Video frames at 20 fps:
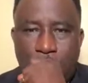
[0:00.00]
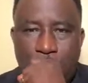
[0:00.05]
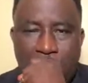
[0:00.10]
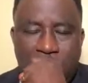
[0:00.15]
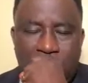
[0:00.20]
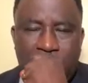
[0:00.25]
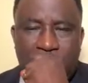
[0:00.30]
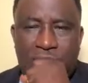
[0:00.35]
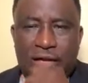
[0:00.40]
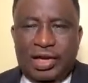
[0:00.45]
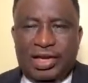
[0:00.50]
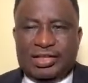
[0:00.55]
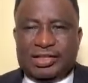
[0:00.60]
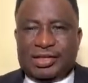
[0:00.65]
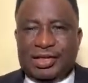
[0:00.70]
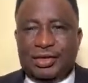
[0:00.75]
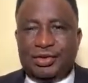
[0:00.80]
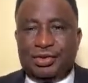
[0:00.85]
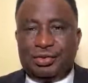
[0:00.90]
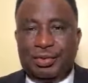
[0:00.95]

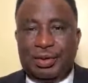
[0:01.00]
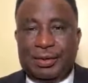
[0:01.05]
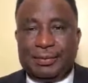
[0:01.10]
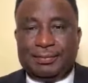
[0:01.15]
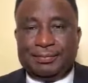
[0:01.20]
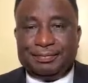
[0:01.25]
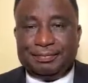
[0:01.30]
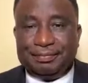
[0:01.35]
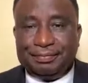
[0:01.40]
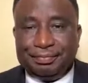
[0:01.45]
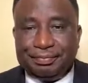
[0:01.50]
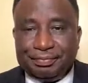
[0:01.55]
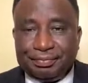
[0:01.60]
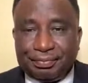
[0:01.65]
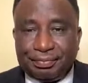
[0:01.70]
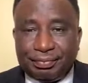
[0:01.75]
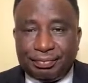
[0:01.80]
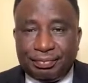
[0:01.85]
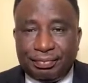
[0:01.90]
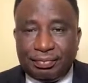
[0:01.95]
Excuse me.
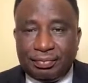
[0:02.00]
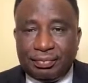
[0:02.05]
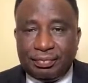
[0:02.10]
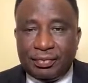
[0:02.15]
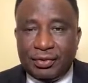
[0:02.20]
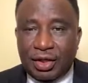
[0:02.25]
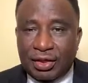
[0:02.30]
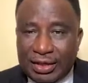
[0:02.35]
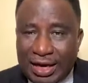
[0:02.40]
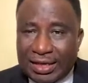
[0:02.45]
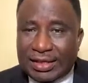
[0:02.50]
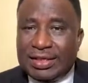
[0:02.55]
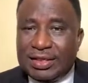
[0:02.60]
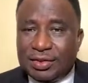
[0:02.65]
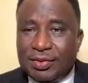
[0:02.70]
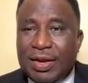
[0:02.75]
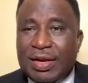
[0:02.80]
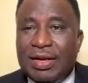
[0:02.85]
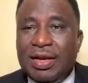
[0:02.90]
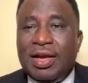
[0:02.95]
That
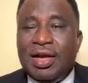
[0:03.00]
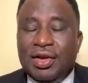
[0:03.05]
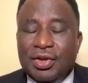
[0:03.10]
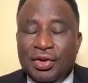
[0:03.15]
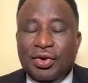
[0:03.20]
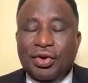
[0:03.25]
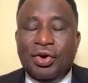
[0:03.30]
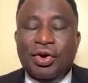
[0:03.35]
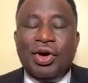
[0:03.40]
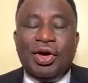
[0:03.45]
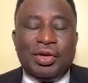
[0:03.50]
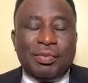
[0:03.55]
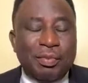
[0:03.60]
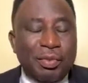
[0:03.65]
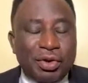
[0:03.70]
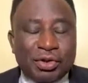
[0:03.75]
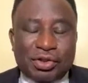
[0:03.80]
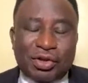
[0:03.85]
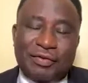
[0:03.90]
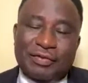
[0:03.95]
is where, you know,
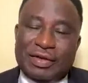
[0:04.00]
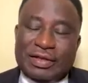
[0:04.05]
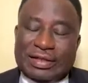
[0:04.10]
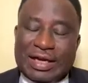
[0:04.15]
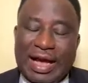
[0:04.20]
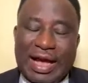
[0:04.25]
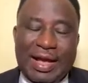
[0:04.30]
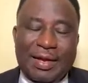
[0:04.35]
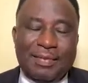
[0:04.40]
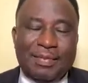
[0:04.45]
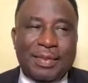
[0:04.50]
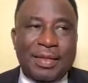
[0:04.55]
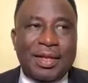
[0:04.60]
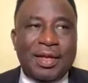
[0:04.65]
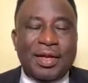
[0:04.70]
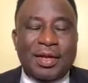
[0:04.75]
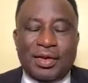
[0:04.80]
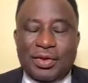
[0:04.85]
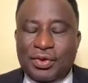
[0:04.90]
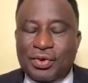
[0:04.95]
most of the time,
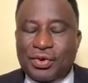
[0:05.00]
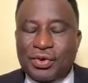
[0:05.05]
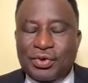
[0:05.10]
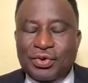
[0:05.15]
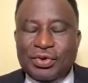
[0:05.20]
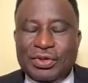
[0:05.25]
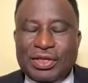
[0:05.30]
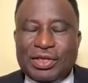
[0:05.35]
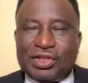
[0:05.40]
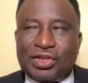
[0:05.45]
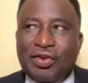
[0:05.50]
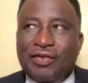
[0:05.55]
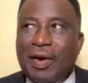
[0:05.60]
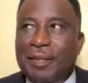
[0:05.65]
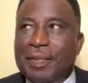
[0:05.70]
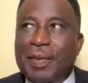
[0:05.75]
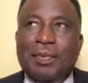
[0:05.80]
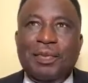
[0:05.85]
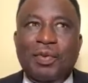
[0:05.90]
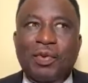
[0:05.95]
you discover
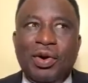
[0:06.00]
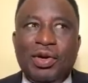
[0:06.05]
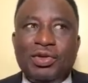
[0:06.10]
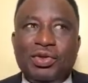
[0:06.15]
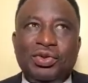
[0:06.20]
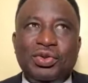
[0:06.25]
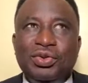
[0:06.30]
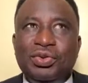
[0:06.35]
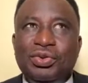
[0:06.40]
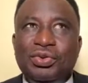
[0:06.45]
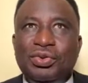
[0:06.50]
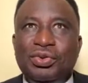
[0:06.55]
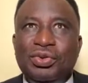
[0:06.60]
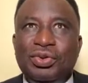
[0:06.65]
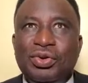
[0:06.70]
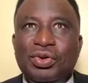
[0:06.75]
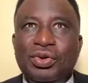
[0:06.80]
people